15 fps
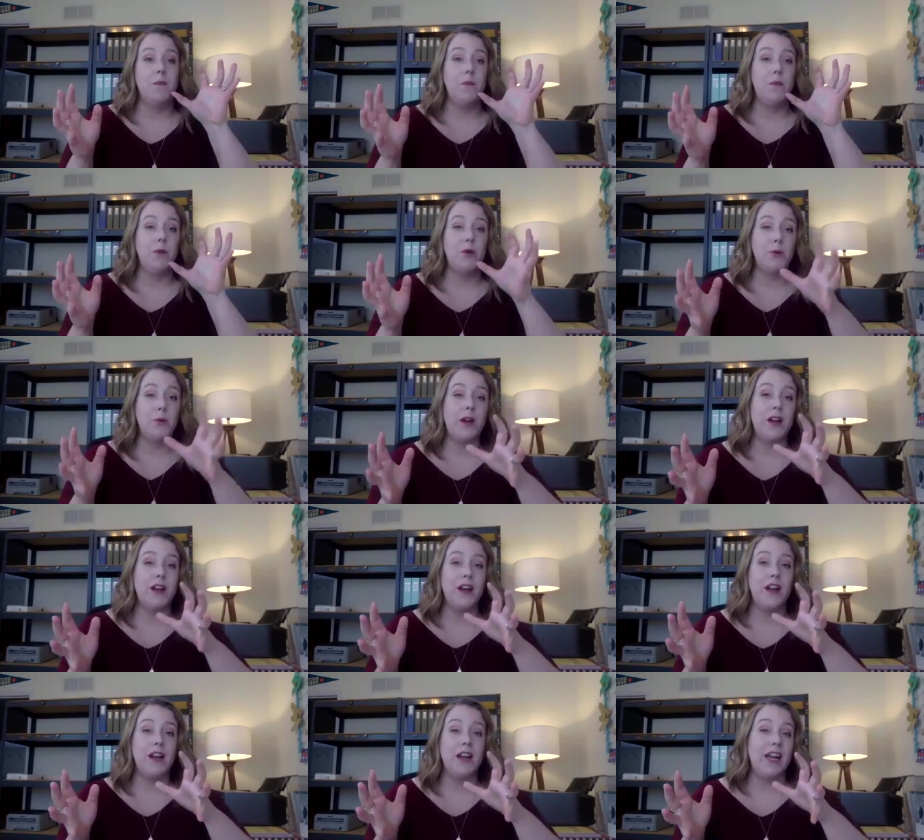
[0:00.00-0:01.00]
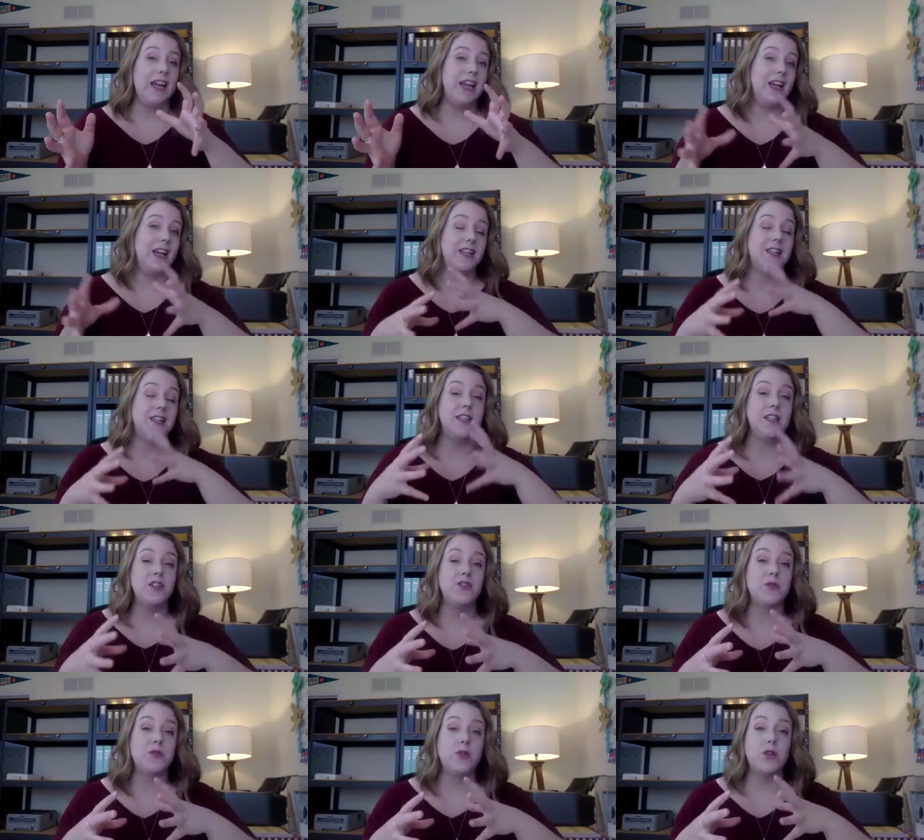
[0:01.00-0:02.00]
creating a
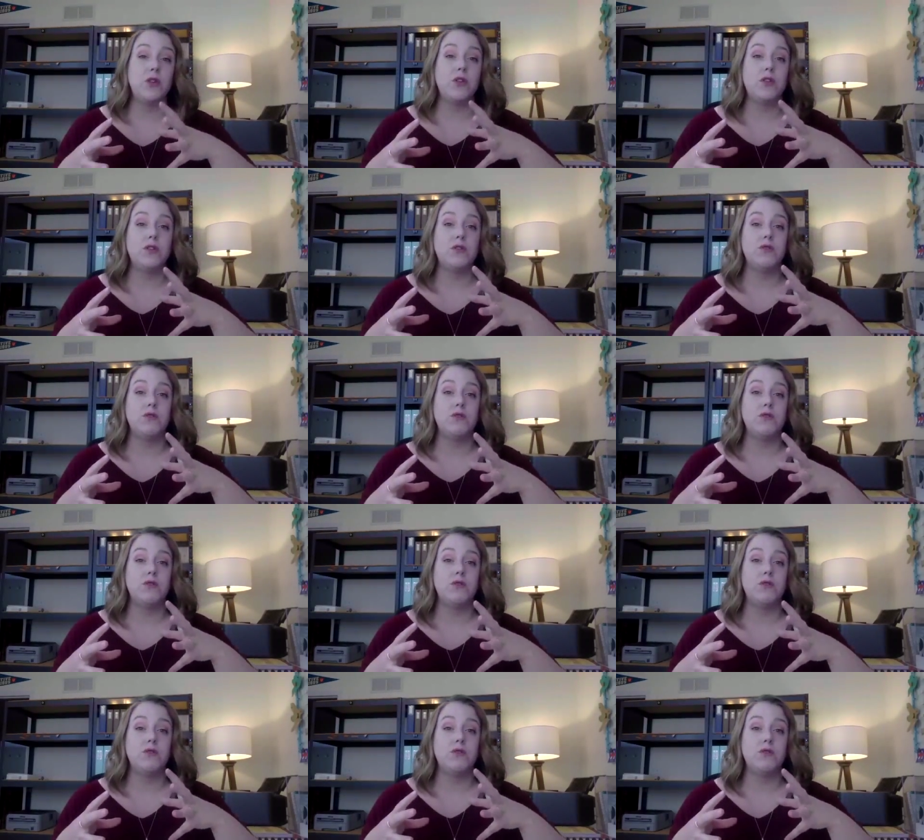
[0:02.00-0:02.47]
central